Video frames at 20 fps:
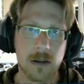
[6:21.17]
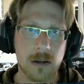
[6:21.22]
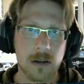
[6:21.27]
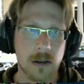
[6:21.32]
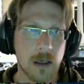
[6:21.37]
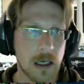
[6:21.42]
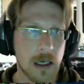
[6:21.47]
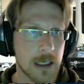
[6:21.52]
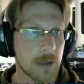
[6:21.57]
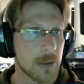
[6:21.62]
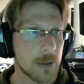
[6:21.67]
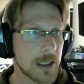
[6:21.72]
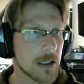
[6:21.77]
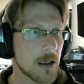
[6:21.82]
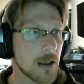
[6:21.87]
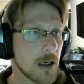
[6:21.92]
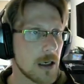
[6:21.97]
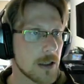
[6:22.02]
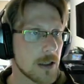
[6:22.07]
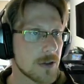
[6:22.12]
anyway,
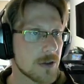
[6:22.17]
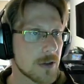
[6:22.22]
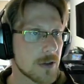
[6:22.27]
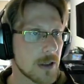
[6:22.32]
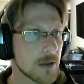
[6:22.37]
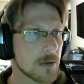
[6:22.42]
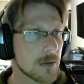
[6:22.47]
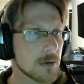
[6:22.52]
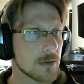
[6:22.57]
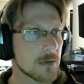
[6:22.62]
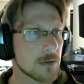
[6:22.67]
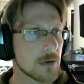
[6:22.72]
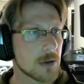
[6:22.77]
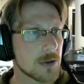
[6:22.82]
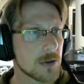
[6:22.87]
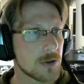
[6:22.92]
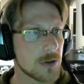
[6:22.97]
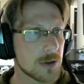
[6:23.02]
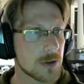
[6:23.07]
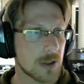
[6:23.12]
so
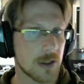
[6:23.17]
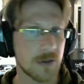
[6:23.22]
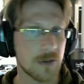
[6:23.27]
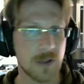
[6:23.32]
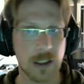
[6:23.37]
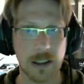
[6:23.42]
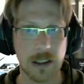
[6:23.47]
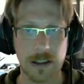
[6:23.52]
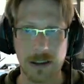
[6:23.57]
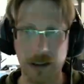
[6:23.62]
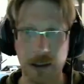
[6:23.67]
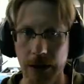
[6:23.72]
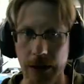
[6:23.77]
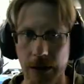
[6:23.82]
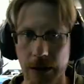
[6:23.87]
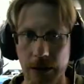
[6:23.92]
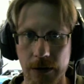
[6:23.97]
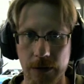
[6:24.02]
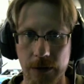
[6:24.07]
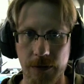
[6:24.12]
just to give you an
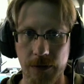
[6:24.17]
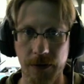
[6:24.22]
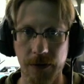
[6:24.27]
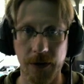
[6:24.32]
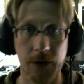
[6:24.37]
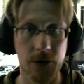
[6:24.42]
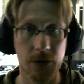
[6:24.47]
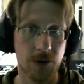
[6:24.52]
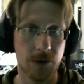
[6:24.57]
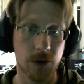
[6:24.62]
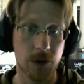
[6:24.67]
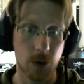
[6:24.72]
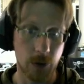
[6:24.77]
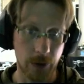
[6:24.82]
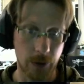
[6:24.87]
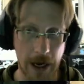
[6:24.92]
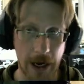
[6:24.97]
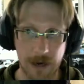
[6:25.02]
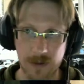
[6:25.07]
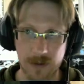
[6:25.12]
idea, for those of you who
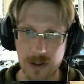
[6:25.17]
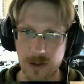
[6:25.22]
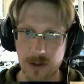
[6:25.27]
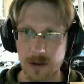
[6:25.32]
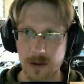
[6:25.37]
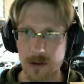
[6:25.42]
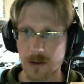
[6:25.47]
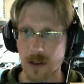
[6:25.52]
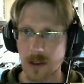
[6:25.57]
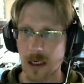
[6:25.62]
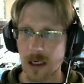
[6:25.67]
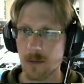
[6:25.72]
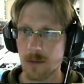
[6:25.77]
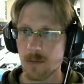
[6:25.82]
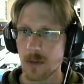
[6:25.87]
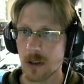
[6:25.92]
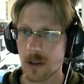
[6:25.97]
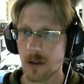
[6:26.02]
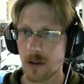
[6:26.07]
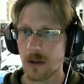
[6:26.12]
haven't seen this game,
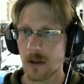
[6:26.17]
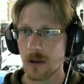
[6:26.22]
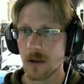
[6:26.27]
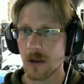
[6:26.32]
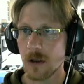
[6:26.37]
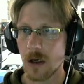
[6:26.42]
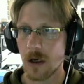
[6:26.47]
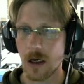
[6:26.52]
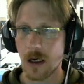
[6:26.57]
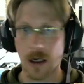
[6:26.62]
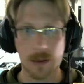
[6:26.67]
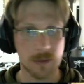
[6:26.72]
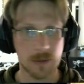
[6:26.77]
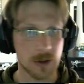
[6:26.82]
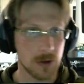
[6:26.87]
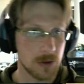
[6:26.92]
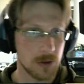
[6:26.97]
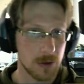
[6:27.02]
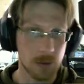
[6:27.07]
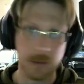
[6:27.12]

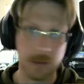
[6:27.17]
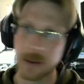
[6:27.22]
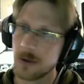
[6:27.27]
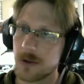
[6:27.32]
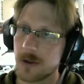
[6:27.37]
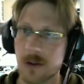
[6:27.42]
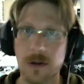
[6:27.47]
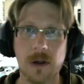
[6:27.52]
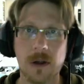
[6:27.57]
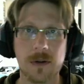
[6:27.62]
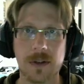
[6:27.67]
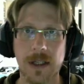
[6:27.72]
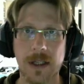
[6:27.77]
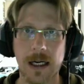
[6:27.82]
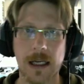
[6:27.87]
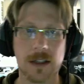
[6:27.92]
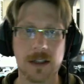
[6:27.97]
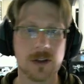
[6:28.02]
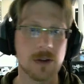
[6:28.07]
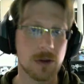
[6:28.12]
you do build your own
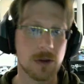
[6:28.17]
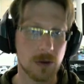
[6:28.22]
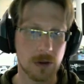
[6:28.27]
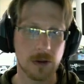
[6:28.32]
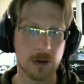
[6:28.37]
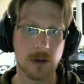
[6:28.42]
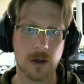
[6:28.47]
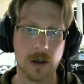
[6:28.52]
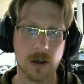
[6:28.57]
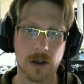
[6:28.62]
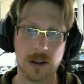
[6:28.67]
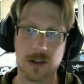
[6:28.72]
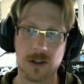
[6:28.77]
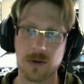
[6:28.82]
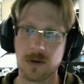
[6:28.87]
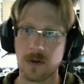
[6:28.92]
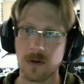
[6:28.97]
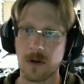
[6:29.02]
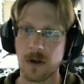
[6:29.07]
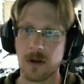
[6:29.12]
decks, you earn
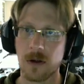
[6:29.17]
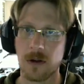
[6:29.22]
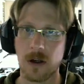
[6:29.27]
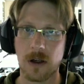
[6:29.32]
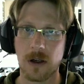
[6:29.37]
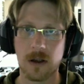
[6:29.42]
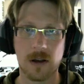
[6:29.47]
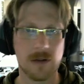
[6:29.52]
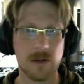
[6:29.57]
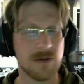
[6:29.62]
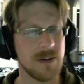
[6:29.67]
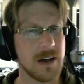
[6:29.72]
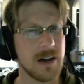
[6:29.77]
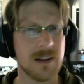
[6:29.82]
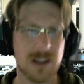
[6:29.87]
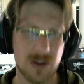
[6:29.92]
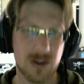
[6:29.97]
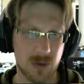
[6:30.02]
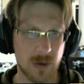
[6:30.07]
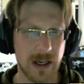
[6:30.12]
cards in
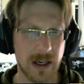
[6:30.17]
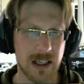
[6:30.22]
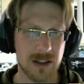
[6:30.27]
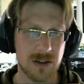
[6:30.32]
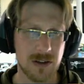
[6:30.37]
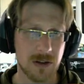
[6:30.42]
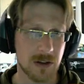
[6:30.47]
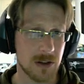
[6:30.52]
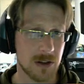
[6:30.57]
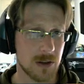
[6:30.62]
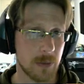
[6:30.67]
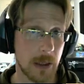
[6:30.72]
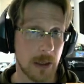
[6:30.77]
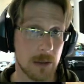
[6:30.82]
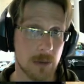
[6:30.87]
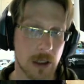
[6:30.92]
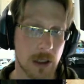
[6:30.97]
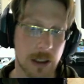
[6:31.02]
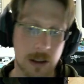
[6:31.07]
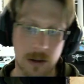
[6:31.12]
various ways, you can spend
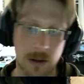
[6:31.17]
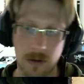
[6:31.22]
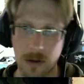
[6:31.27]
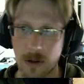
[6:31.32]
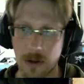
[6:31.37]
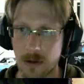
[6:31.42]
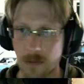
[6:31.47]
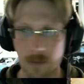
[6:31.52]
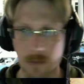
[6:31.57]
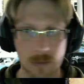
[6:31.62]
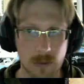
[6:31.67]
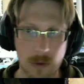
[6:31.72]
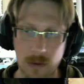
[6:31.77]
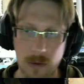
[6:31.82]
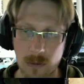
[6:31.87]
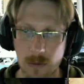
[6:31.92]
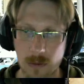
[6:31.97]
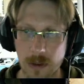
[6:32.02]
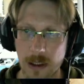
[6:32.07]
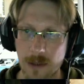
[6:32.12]
money, you can,
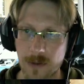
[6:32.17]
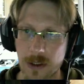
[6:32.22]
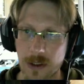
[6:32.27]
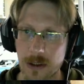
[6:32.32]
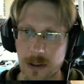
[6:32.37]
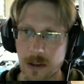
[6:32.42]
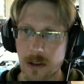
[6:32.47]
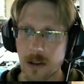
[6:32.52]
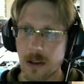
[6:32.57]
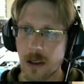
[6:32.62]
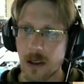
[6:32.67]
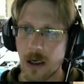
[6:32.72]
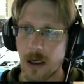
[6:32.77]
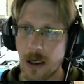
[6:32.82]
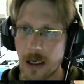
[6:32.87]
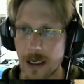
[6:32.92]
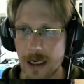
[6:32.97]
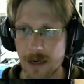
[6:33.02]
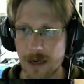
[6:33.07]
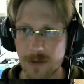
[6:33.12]
whatever.
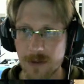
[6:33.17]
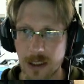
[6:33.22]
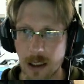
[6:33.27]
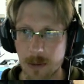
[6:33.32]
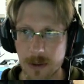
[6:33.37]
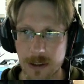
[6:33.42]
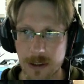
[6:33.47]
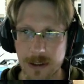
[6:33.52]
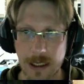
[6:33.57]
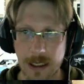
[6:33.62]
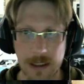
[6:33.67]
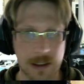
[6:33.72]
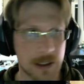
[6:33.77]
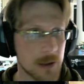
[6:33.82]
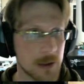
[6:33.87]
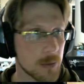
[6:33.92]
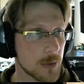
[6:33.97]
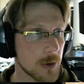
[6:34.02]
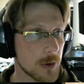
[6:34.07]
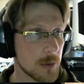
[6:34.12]
I have a couple of decks
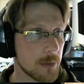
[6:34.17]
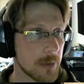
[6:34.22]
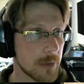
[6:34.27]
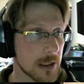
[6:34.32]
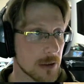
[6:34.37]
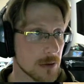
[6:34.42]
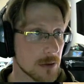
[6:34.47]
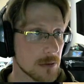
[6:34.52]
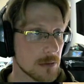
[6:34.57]
here pre-built.